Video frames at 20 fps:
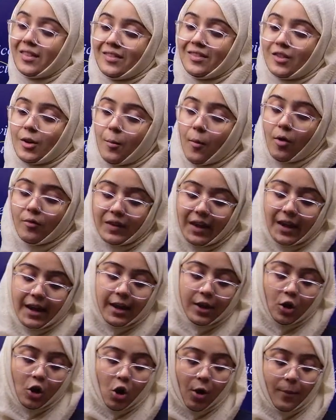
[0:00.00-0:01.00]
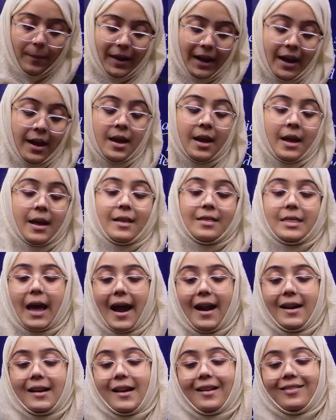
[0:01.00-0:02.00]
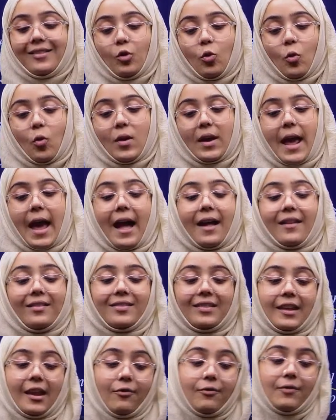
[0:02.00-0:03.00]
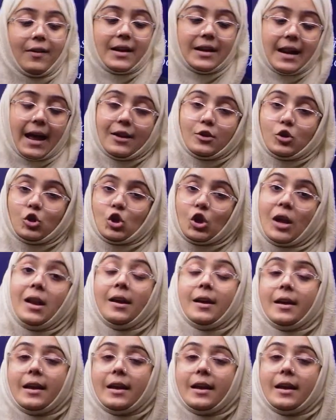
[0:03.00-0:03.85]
system of the economy. That is known as the financial